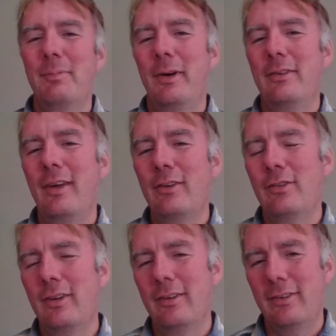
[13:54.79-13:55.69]
My
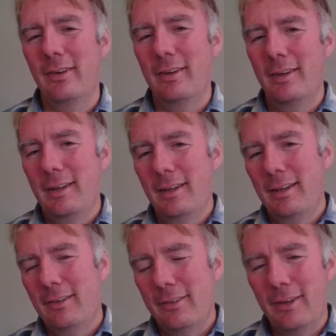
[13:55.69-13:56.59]
intention is to
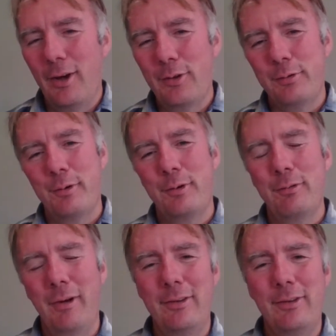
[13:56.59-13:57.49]
go through
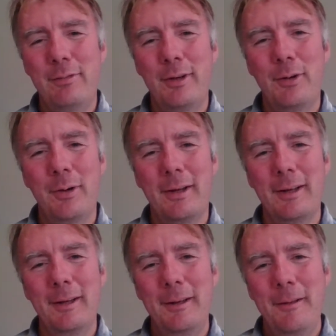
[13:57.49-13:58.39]
relatively
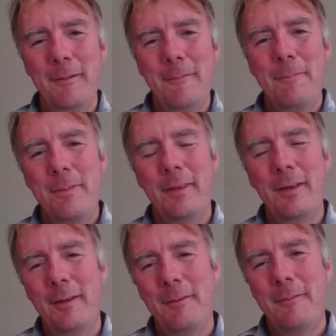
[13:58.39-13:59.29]
quickly,
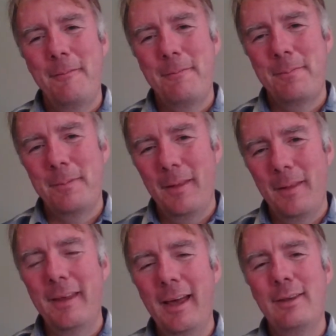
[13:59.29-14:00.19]
that at
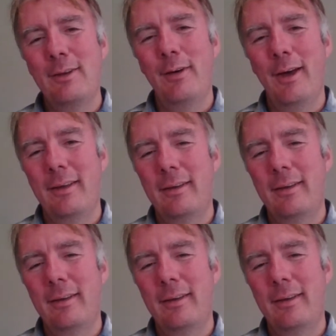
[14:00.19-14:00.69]
the end of it,